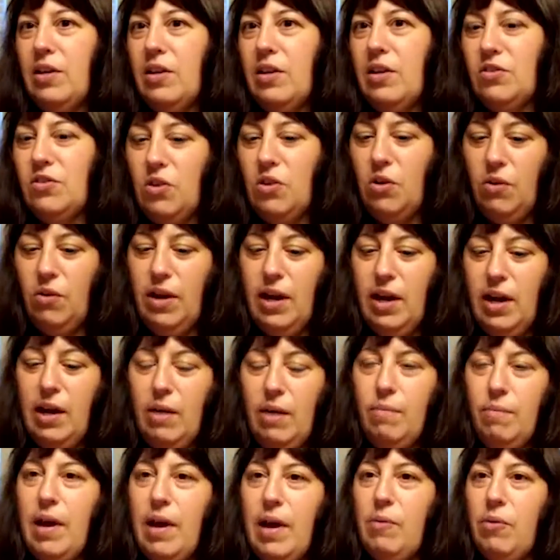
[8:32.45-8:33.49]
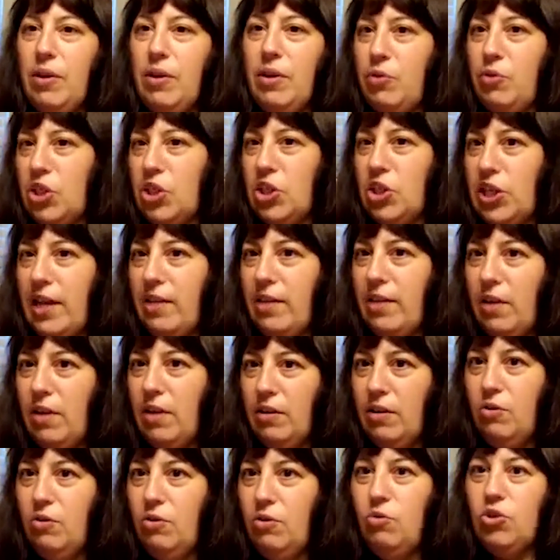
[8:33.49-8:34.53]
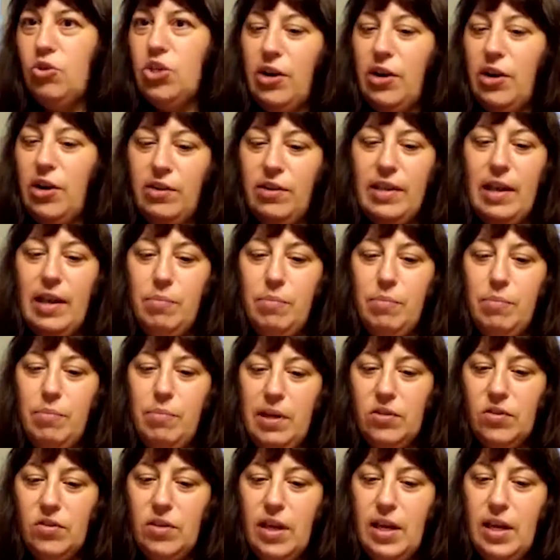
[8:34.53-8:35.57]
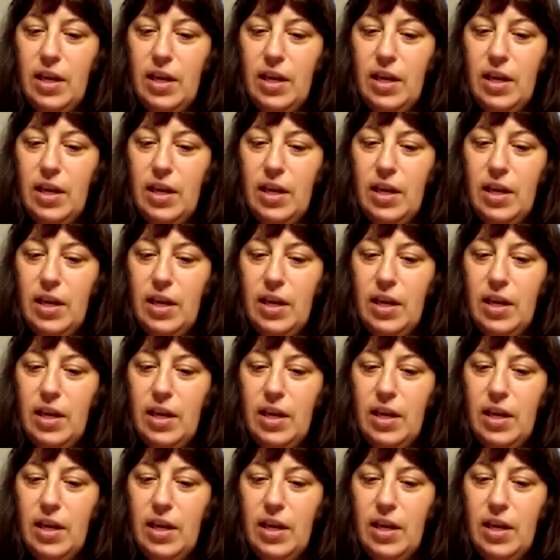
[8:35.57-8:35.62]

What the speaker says: So I really appreciate you sharing that piece.